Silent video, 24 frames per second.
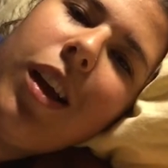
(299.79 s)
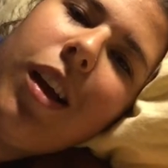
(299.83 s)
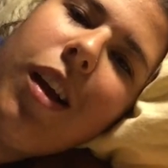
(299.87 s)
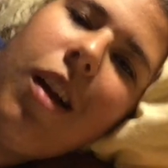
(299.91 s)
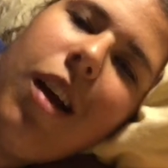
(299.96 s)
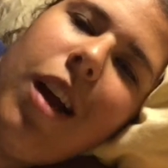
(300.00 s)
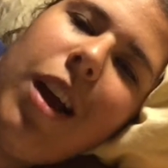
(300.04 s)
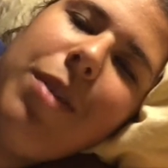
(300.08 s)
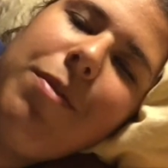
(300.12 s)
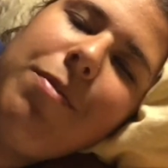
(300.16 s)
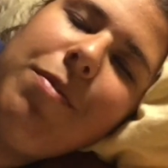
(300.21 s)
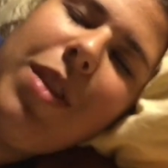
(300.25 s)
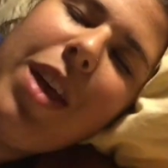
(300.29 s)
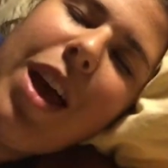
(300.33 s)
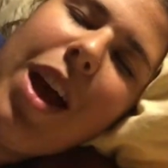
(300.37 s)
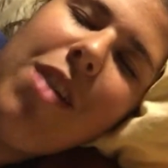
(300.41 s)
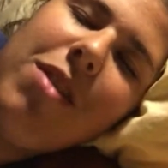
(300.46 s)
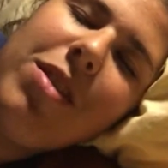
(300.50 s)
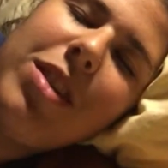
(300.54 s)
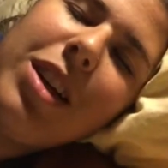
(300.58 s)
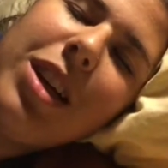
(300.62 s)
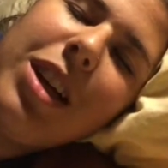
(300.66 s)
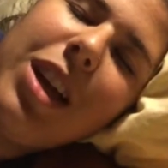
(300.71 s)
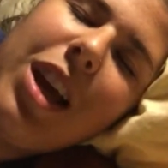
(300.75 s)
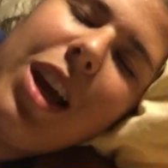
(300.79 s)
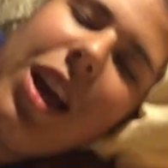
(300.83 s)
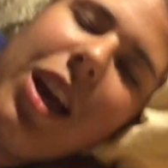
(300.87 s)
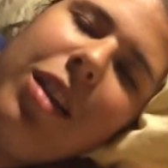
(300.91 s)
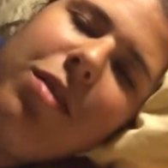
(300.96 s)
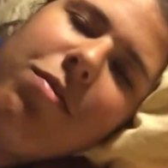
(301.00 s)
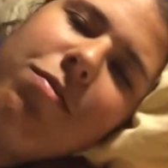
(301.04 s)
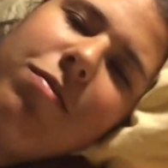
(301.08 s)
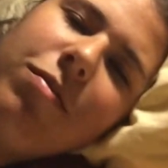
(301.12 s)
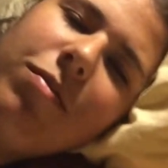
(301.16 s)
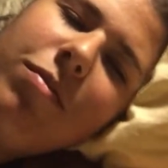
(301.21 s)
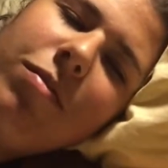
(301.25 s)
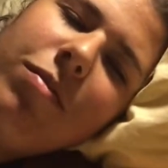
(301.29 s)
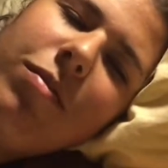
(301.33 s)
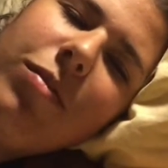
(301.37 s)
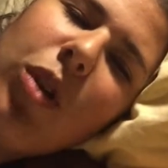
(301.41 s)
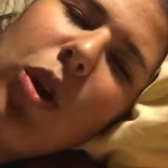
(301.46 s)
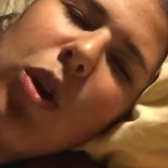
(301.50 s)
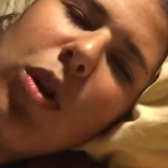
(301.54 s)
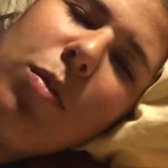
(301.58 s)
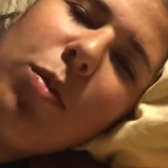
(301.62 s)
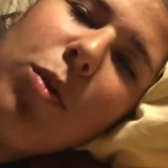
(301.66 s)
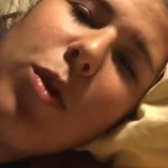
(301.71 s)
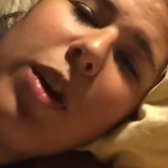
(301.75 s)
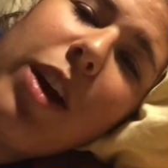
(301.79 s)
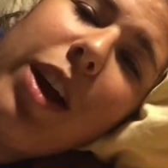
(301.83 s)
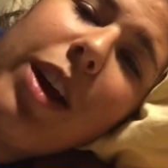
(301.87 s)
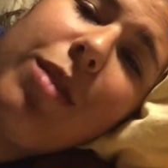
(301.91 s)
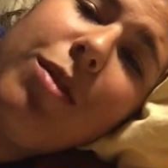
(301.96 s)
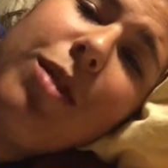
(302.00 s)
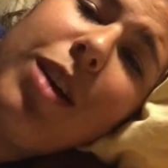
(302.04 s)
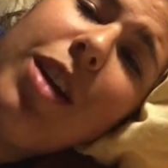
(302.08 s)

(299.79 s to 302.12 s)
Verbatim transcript: Alright, have a good night or morning